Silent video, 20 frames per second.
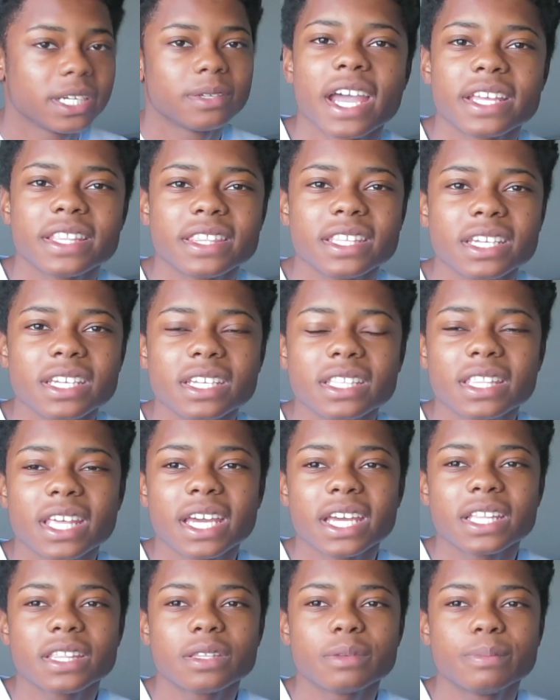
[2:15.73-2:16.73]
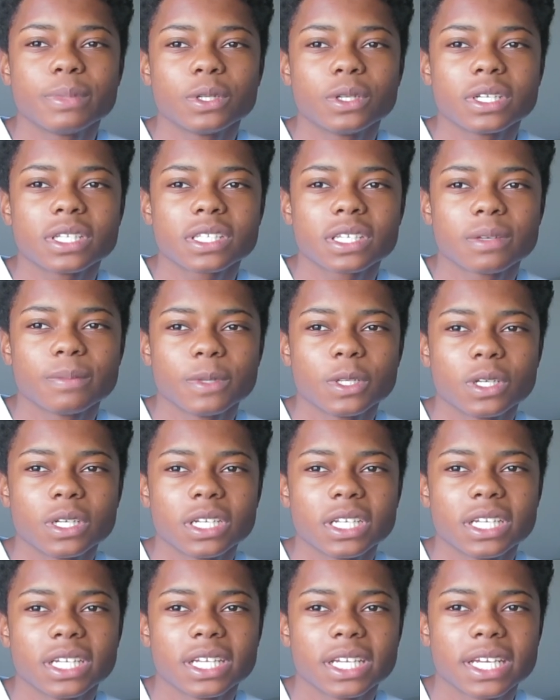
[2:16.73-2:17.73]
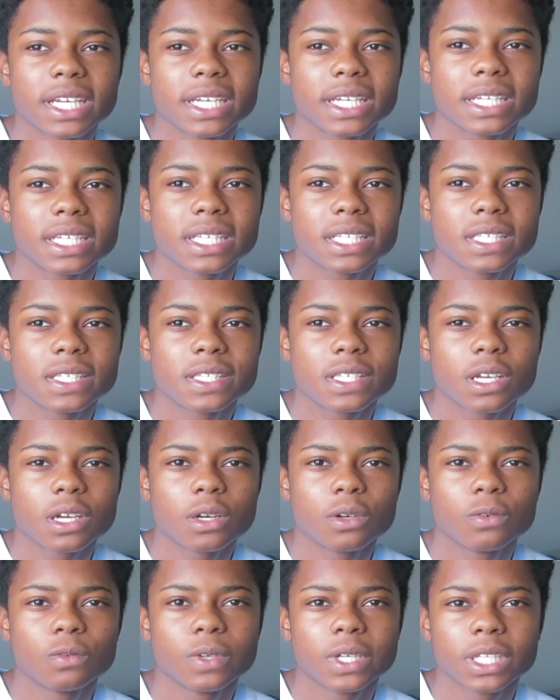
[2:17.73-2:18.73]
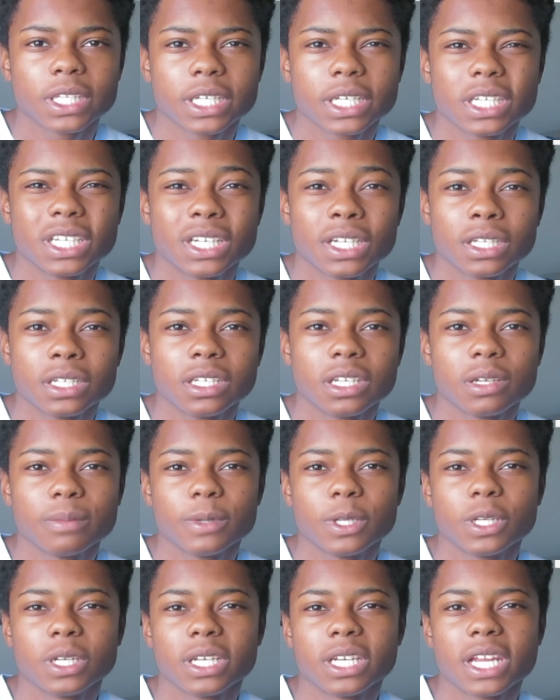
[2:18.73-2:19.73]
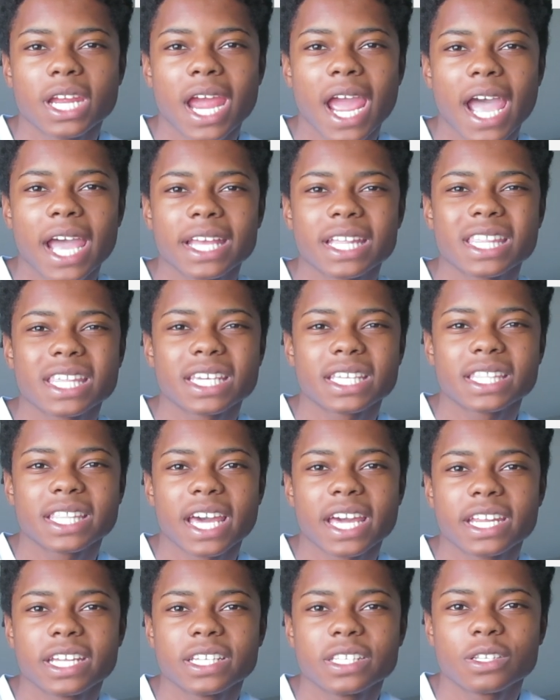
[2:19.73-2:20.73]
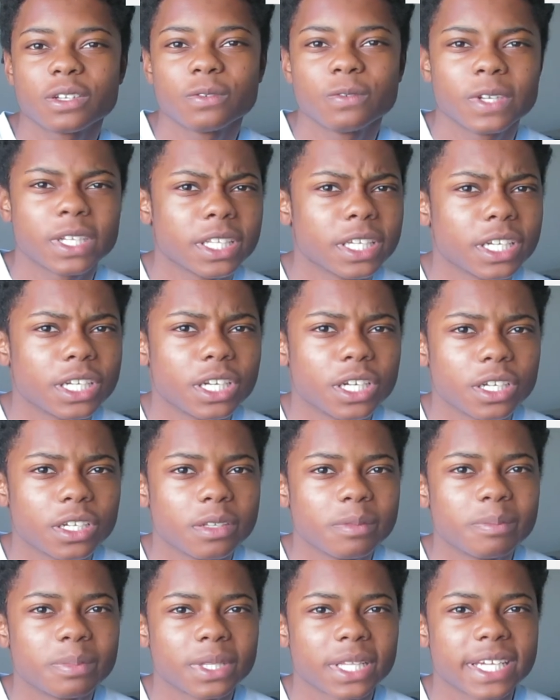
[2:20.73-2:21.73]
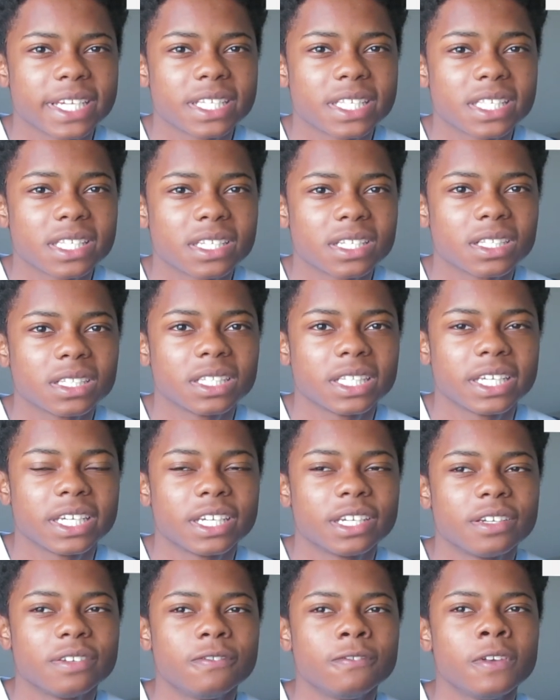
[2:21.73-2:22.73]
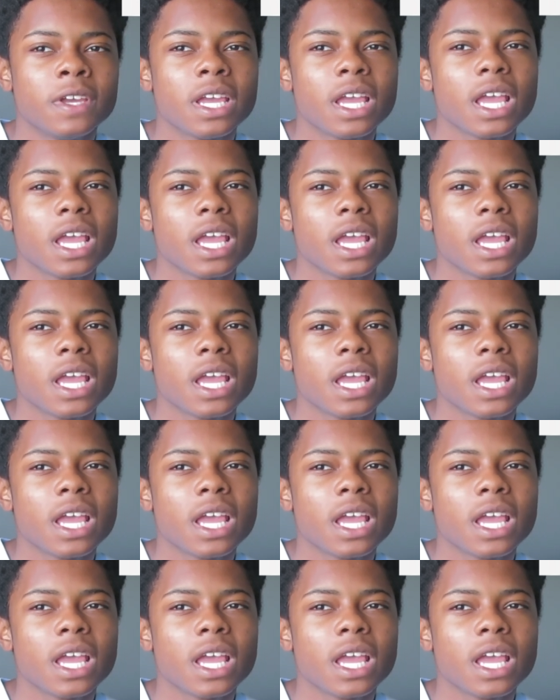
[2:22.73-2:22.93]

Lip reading: I think that the Buddhist community is a really good community. I think that is a really good place to live.